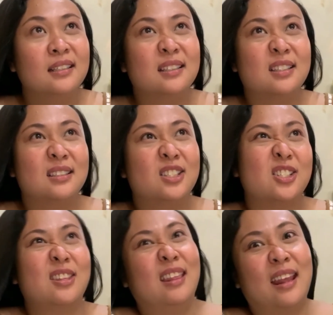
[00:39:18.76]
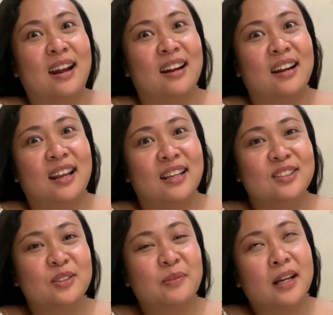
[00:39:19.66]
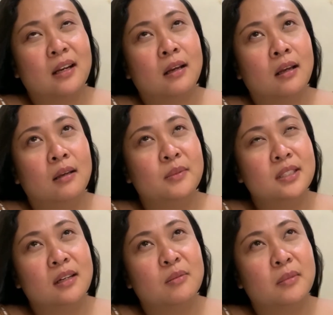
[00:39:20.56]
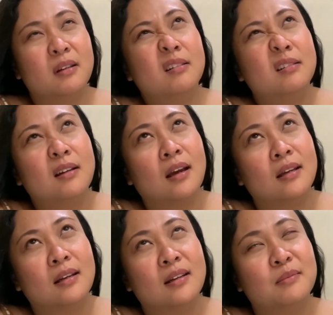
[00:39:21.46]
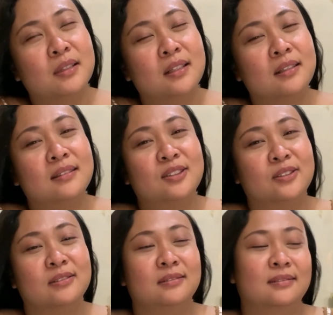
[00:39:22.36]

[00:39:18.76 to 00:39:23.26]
it's just there eh. So parang, minsan naman, kain na naman. So,